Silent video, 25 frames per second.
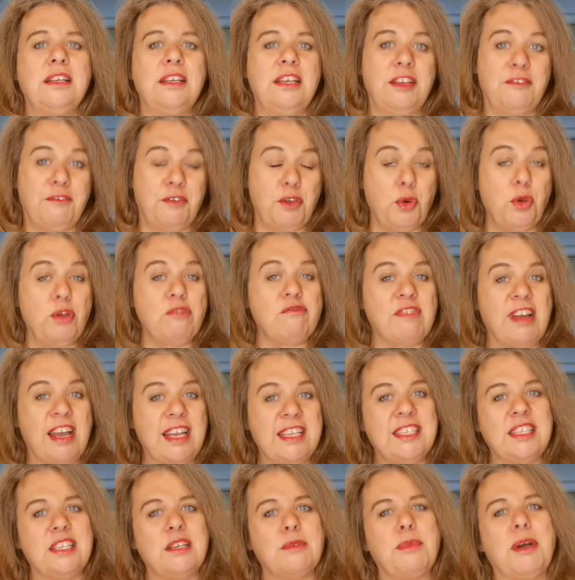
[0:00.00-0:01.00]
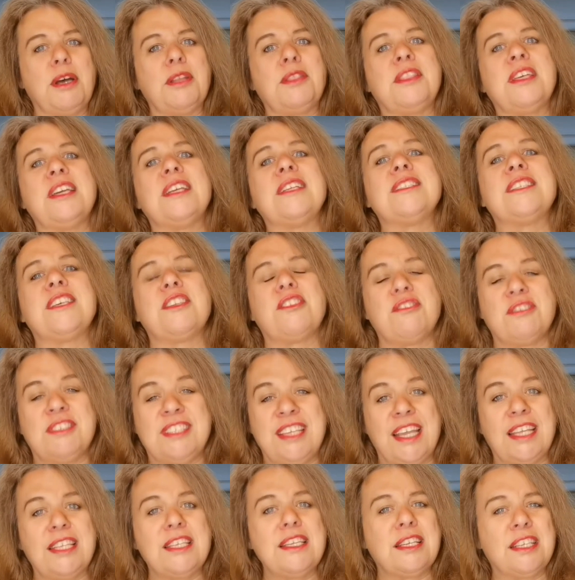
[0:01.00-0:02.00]
If you are writing about things that are
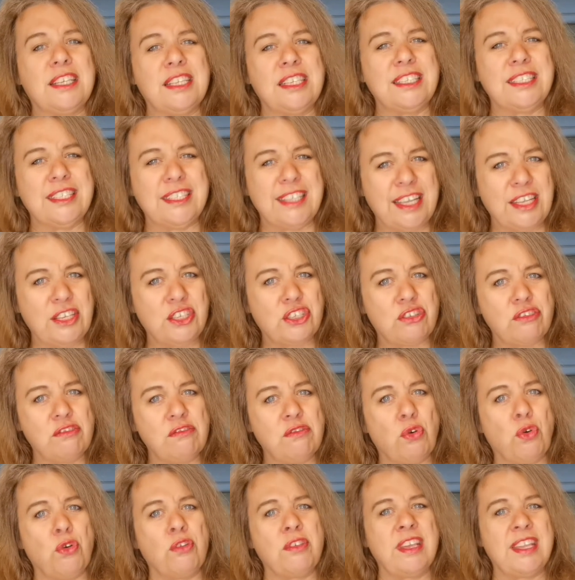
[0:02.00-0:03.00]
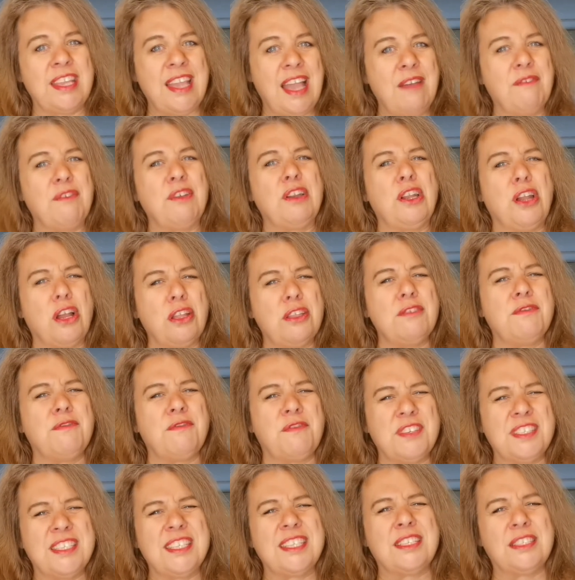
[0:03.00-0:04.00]
technical in nature or that have a lot of
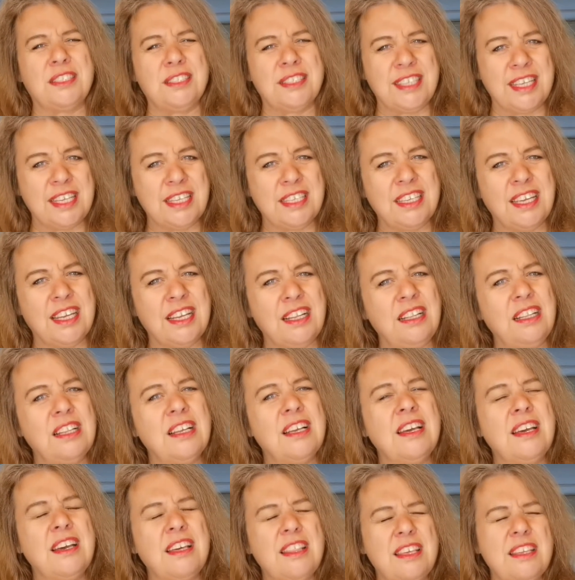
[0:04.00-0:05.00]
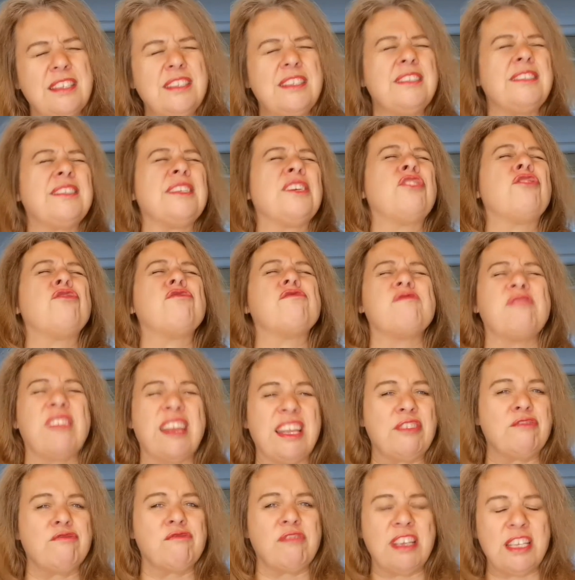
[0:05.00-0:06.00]
physical detail, this is a
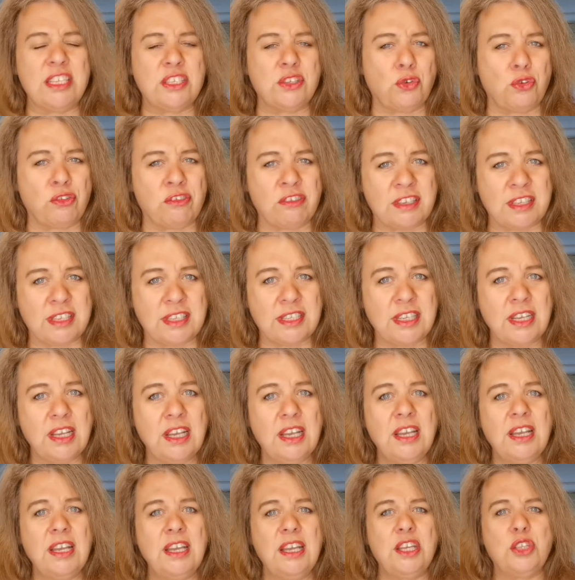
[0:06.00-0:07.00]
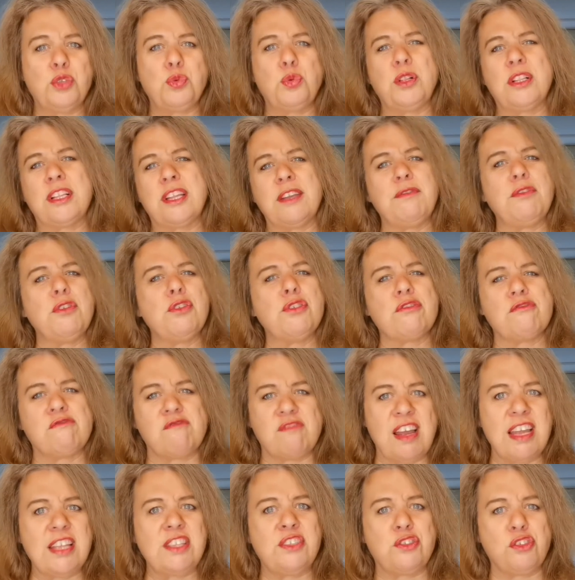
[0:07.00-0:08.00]
great resource. It will give you the
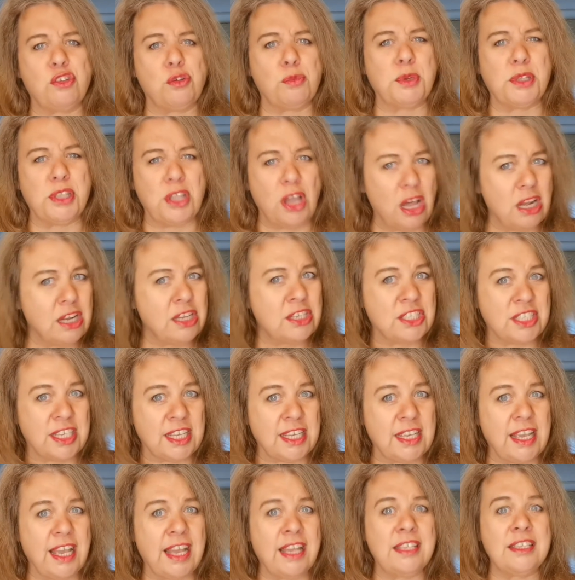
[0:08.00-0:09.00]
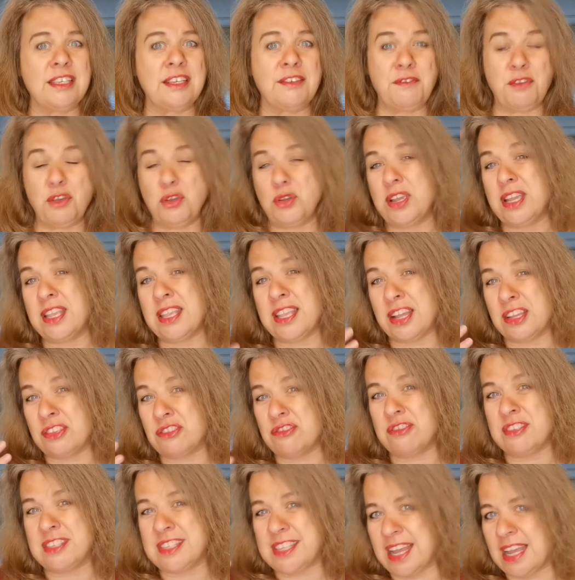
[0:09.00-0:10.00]
right terminology, and if you can
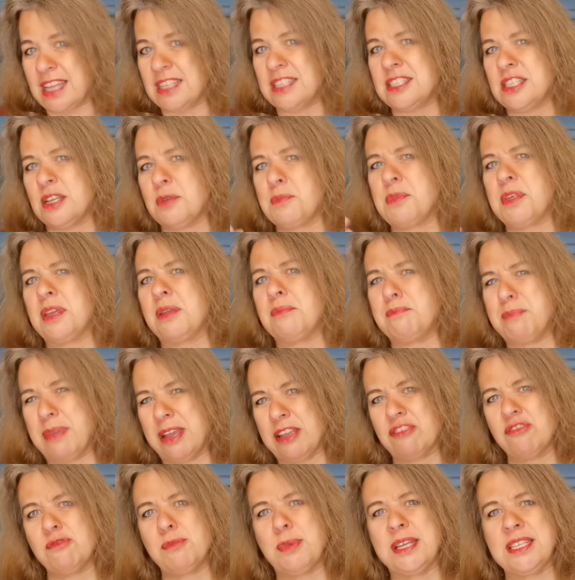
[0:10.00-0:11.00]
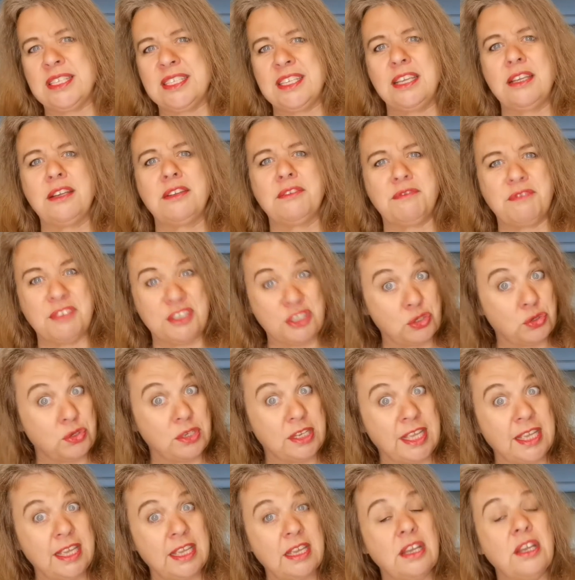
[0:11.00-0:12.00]
understand something better by seeing it
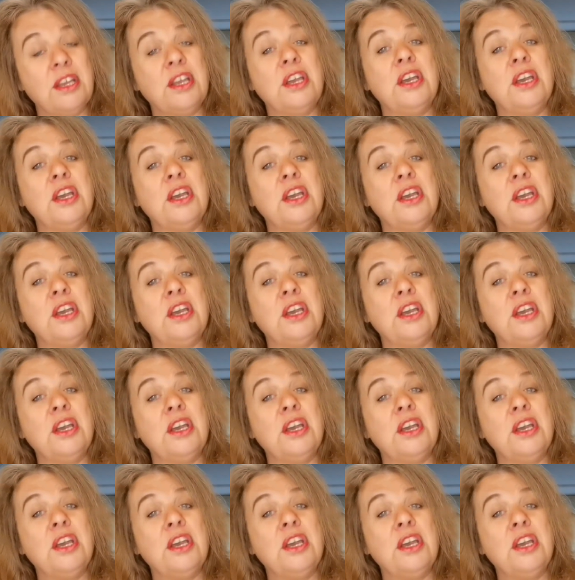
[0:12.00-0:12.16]
visually,